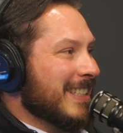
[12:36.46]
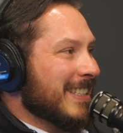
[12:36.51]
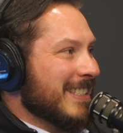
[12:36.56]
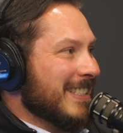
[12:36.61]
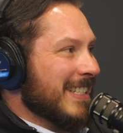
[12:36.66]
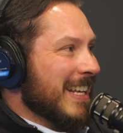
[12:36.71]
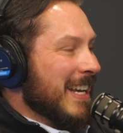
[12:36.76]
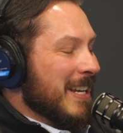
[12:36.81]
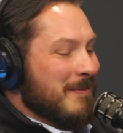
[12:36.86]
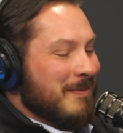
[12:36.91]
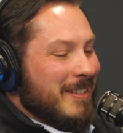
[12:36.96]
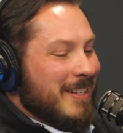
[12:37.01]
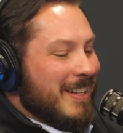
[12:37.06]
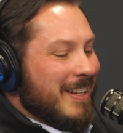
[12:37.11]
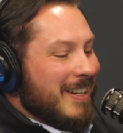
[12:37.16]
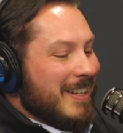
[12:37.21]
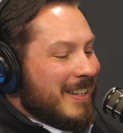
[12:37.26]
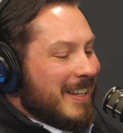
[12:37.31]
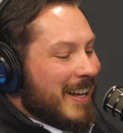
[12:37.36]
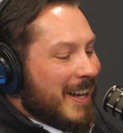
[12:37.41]
the same.
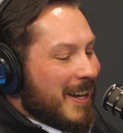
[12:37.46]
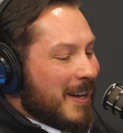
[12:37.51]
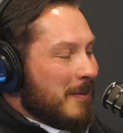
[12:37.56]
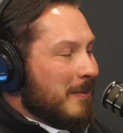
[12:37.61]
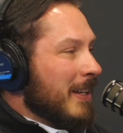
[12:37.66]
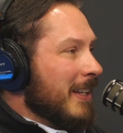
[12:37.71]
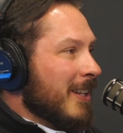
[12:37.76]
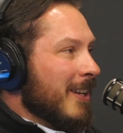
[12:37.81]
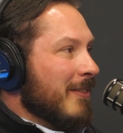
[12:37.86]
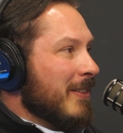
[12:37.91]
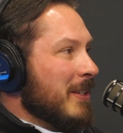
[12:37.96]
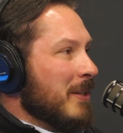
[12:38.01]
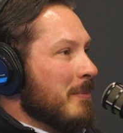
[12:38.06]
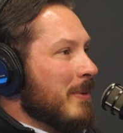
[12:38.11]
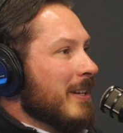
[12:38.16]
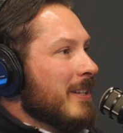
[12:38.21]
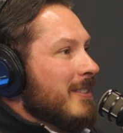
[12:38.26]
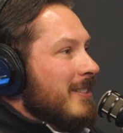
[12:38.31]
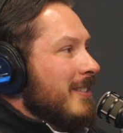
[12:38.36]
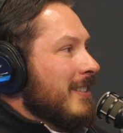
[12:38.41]
Yeah. I love
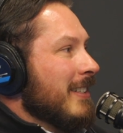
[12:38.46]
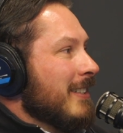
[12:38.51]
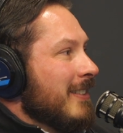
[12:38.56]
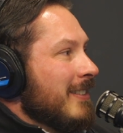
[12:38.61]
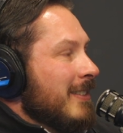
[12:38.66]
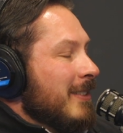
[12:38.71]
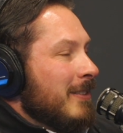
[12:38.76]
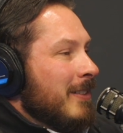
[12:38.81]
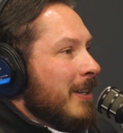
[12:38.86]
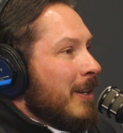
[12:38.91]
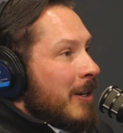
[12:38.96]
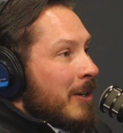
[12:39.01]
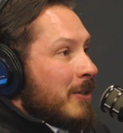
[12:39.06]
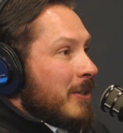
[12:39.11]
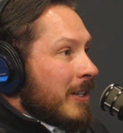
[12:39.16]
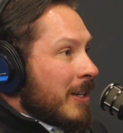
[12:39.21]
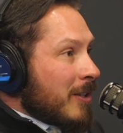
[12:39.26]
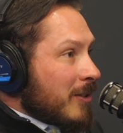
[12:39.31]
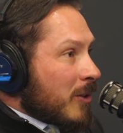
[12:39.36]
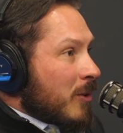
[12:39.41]
independence. Just
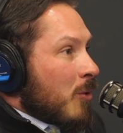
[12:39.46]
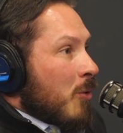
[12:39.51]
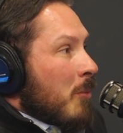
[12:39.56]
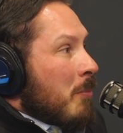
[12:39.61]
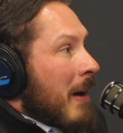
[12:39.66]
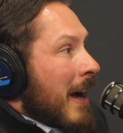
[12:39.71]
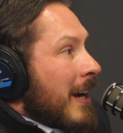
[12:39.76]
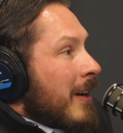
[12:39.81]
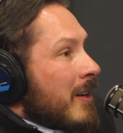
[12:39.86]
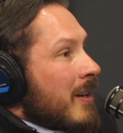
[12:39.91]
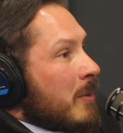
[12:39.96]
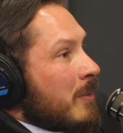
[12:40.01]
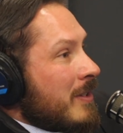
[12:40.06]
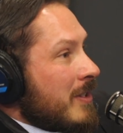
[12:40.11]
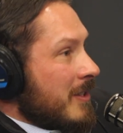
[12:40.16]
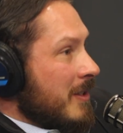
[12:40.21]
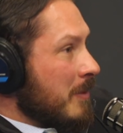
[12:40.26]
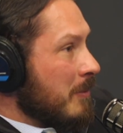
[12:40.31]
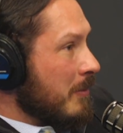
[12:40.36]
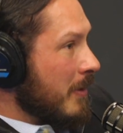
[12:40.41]
here's a cool binder with
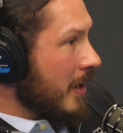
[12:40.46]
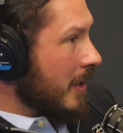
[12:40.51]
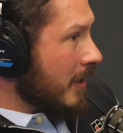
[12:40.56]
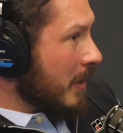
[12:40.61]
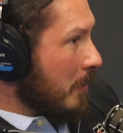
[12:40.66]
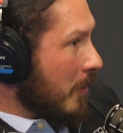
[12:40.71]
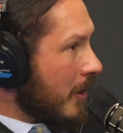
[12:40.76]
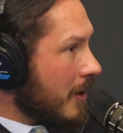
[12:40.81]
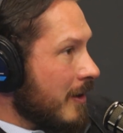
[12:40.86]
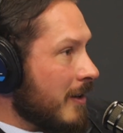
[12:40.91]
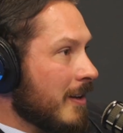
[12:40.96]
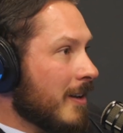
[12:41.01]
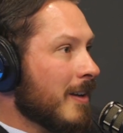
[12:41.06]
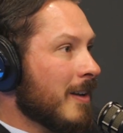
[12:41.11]
some clip art.